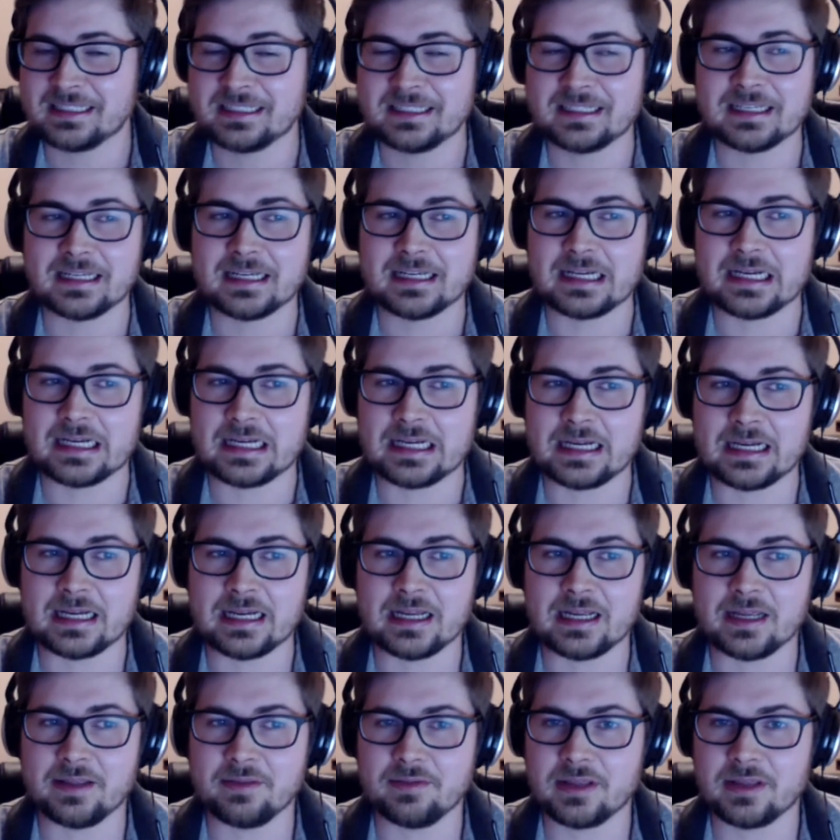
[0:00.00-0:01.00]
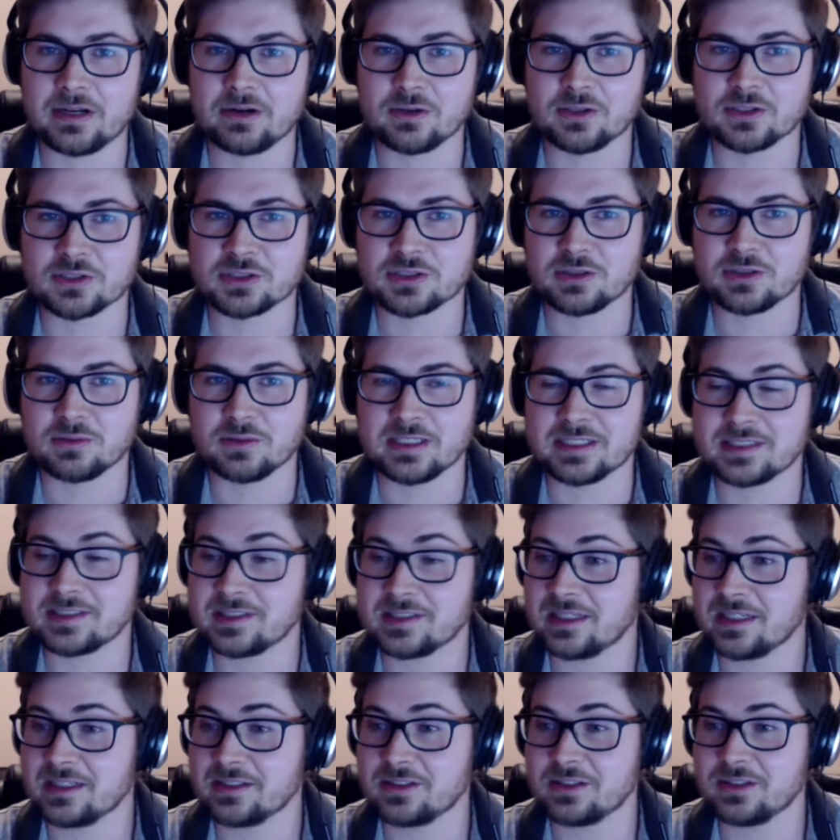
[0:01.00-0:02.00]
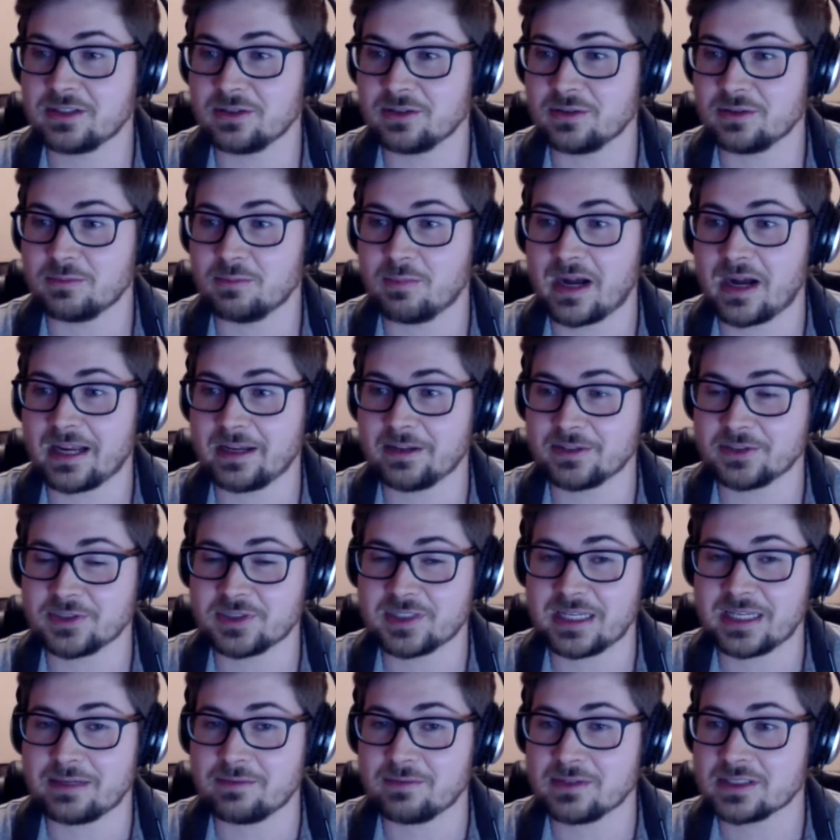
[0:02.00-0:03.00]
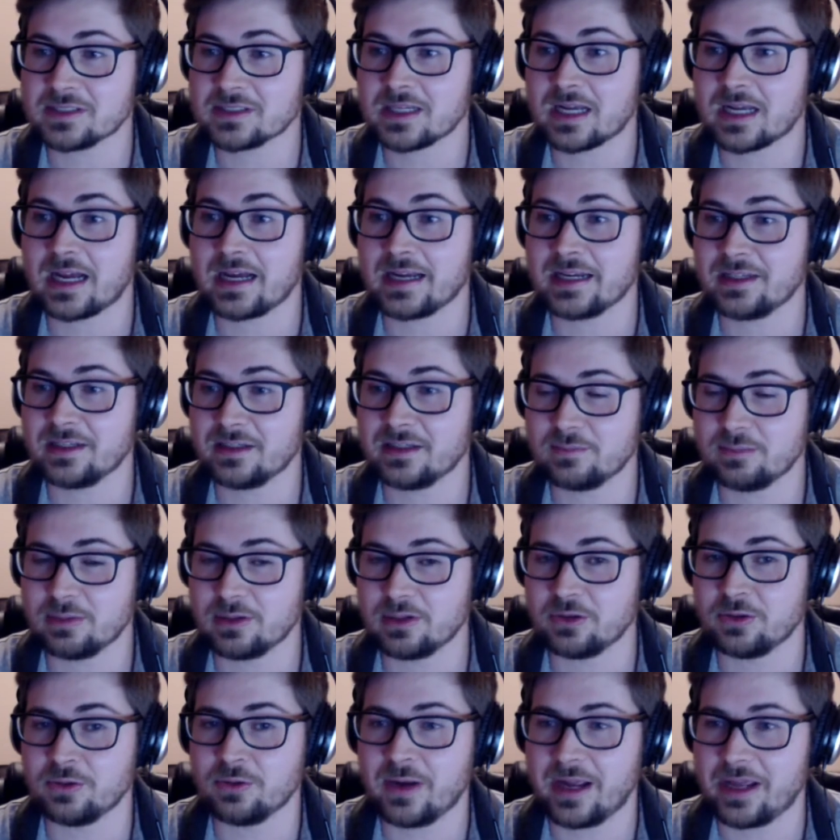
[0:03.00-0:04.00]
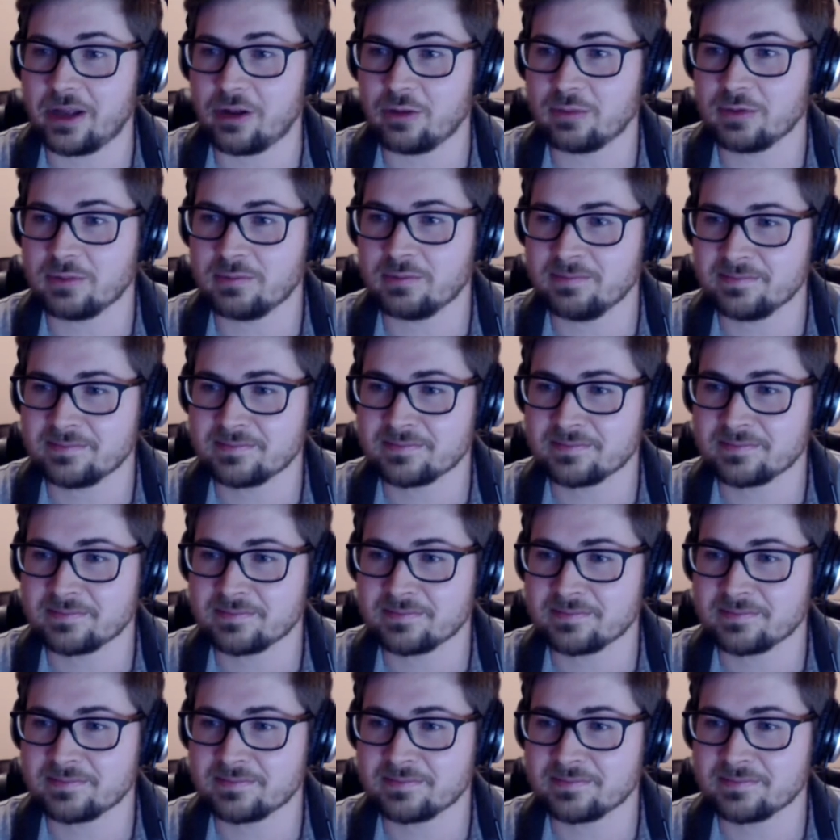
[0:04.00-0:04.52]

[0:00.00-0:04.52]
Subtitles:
and then also listening to Miles Davis' "Kinda Blue" album.